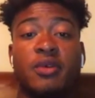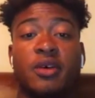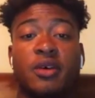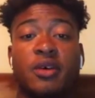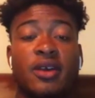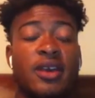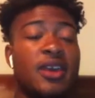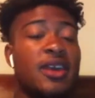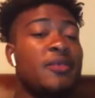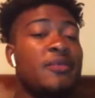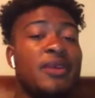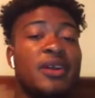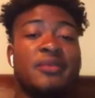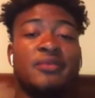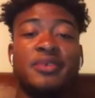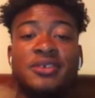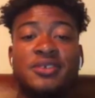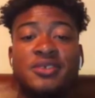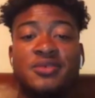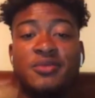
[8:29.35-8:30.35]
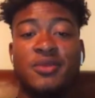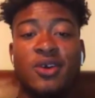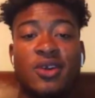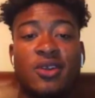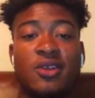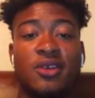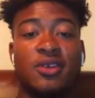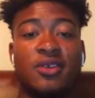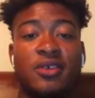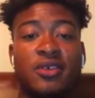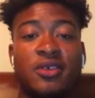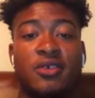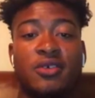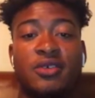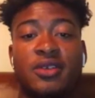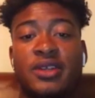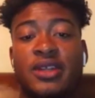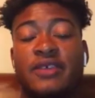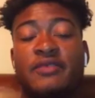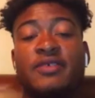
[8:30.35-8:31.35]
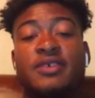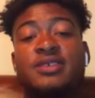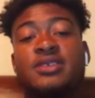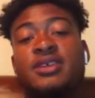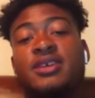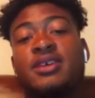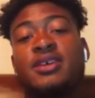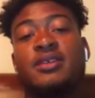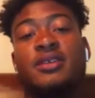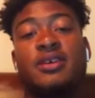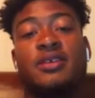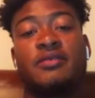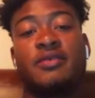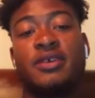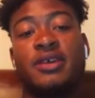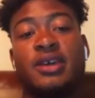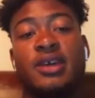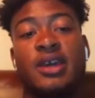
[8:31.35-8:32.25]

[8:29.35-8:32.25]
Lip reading: Kid might be smarter, on the defensive end of it.